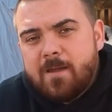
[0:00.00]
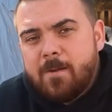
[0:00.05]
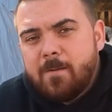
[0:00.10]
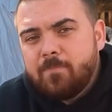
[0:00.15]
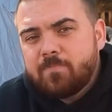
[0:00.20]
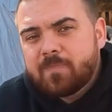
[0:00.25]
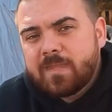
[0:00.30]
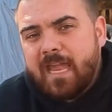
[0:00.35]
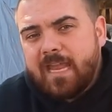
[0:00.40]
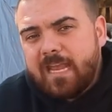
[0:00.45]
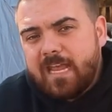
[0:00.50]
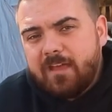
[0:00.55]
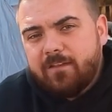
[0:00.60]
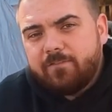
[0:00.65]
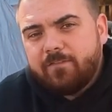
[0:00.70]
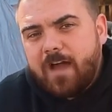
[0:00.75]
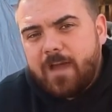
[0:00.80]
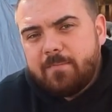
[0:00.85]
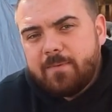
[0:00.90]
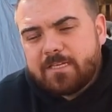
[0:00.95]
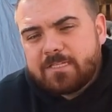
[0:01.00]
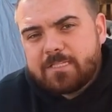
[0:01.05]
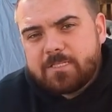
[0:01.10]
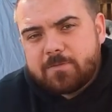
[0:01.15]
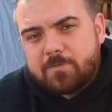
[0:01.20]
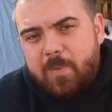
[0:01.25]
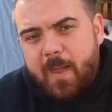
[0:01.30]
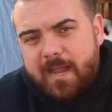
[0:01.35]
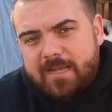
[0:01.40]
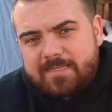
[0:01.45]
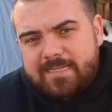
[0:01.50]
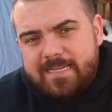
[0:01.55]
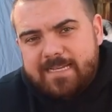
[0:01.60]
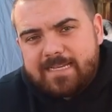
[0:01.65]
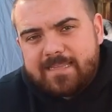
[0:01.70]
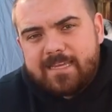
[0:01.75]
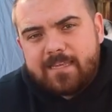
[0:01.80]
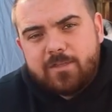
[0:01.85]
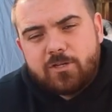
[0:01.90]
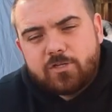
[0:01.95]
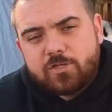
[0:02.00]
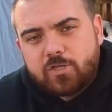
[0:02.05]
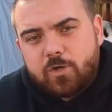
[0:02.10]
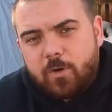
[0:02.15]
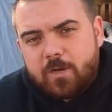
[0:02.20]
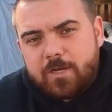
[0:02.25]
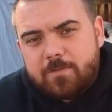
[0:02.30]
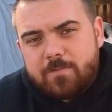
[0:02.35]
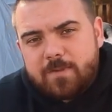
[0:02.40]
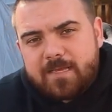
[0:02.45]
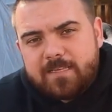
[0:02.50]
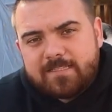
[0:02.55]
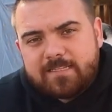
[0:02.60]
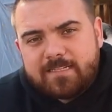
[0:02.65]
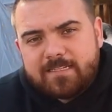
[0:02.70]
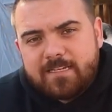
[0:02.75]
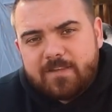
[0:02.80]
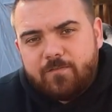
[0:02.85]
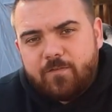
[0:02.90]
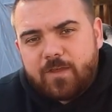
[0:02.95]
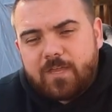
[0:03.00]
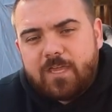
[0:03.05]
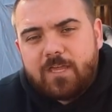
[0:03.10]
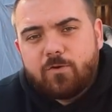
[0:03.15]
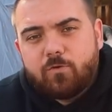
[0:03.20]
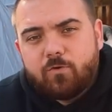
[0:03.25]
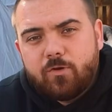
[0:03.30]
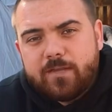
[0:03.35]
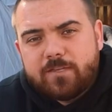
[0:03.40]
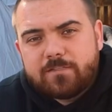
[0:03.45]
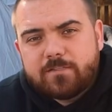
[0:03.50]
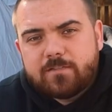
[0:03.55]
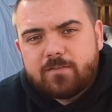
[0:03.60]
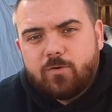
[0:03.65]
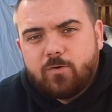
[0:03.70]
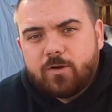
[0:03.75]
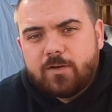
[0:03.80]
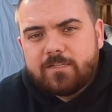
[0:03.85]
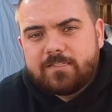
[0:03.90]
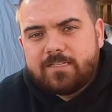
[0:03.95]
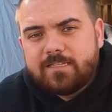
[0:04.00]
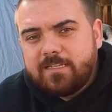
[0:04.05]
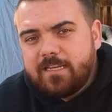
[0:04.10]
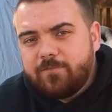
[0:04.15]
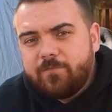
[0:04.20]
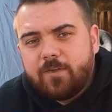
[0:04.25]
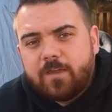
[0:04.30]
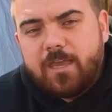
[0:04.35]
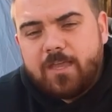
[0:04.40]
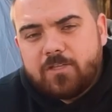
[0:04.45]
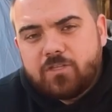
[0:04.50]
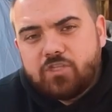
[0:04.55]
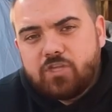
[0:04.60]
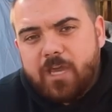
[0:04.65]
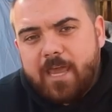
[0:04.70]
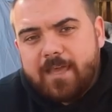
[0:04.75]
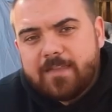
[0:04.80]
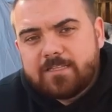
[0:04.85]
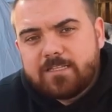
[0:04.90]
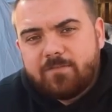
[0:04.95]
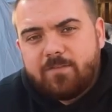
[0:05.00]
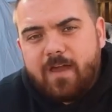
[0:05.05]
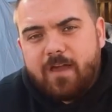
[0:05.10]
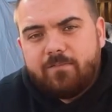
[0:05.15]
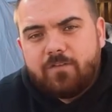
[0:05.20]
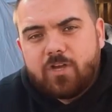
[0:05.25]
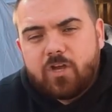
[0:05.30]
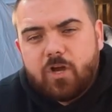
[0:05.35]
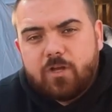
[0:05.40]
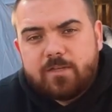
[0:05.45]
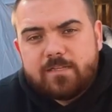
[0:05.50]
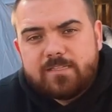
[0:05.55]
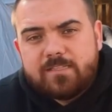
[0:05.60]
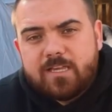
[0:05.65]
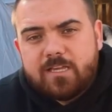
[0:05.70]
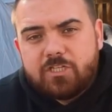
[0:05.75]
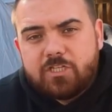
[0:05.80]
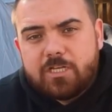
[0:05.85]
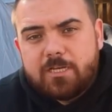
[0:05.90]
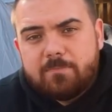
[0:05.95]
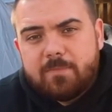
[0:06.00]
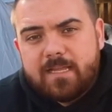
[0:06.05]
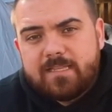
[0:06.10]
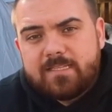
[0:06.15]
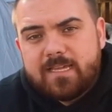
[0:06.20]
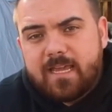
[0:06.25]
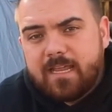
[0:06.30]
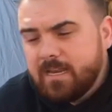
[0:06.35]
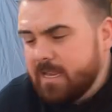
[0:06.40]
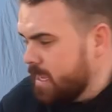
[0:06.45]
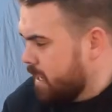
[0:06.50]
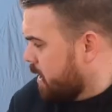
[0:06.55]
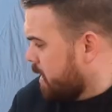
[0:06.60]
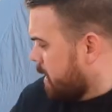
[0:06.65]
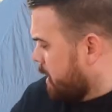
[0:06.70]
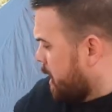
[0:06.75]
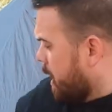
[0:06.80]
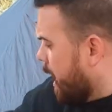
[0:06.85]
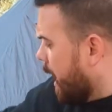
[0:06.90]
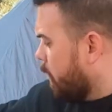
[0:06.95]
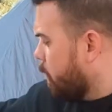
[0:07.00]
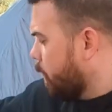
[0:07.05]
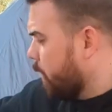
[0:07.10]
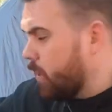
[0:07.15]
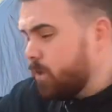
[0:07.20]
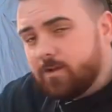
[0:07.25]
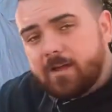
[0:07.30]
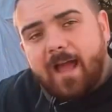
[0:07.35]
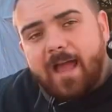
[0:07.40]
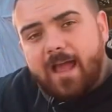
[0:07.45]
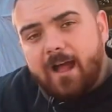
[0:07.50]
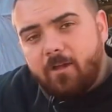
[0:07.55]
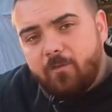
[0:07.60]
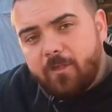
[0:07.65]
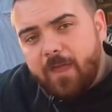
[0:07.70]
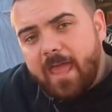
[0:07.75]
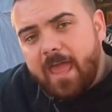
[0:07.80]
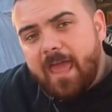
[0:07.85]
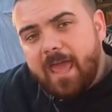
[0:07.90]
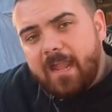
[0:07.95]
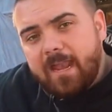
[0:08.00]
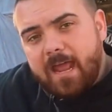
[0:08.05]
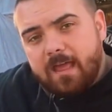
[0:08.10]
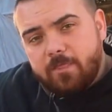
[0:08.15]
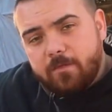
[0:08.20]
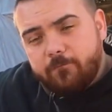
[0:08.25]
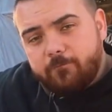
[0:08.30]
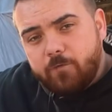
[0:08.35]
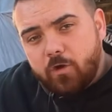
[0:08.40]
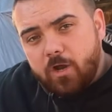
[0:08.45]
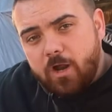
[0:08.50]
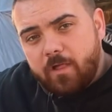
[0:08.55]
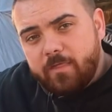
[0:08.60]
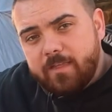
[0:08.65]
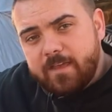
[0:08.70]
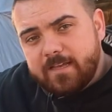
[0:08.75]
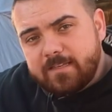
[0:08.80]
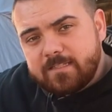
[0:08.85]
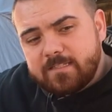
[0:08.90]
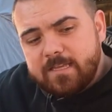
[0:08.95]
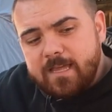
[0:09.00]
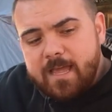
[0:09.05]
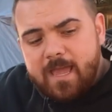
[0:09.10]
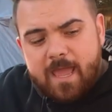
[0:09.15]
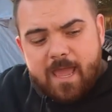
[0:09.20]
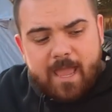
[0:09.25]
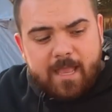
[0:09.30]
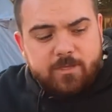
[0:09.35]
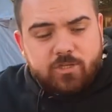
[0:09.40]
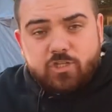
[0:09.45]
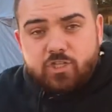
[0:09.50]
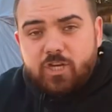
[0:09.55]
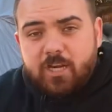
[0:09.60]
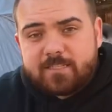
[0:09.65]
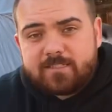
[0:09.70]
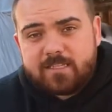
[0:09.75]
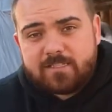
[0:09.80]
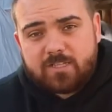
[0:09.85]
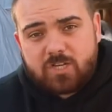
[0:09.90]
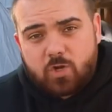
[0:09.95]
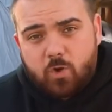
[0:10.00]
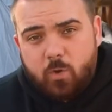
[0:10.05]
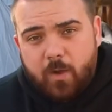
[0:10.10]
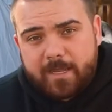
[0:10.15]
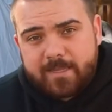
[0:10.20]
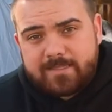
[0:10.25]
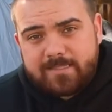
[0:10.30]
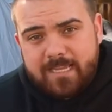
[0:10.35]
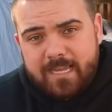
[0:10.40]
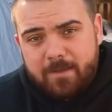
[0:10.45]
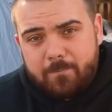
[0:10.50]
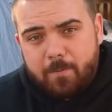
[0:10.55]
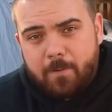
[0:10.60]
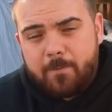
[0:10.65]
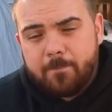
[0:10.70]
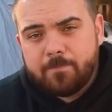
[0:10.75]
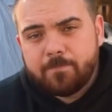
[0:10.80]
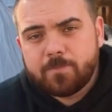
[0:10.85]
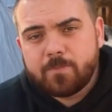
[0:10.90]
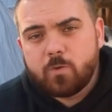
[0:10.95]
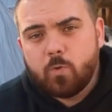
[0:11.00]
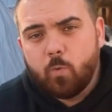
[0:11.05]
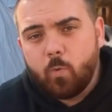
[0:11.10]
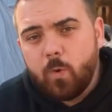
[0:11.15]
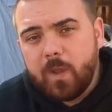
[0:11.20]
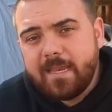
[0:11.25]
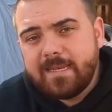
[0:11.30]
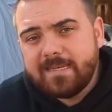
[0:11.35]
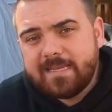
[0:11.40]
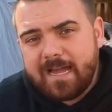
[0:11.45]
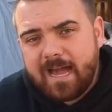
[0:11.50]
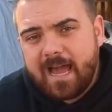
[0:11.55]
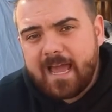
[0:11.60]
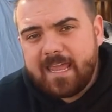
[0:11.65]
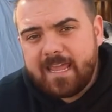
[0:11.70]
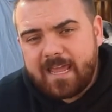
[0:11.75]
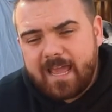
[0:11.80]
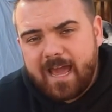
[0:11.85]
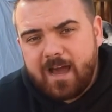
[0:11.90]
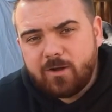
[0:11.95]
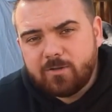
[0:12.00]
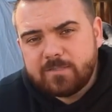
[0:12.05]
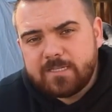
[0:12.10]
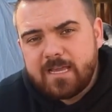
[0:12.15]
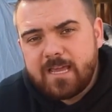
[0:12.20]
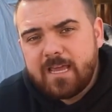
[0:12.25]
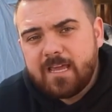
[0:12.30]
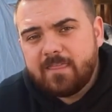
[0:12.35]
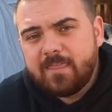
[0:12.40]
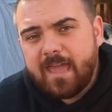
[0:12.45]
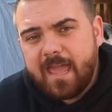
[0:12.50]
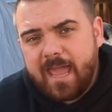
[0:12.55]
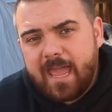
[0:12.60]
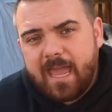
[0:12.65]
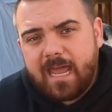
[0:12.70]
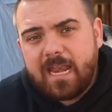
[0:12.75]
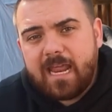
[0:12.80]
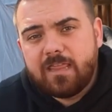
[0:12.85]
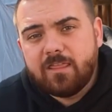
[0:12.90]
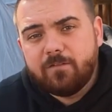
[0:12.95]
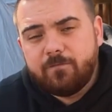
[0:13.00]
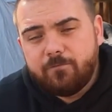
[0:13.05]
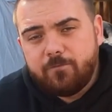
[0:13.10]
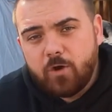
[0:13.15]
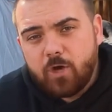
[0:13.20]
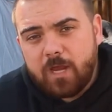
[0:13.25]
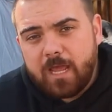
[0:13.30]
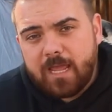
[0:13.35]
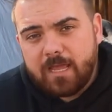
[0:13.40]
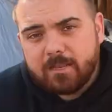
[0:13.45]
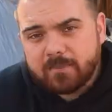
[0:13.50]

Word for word: and if I'm expecting that there's going to be a significant risk or a significant chance of having condensation in my tent, I will guy out the head and the foot on this. And just as a quick tip, when guying out the head and the foot end,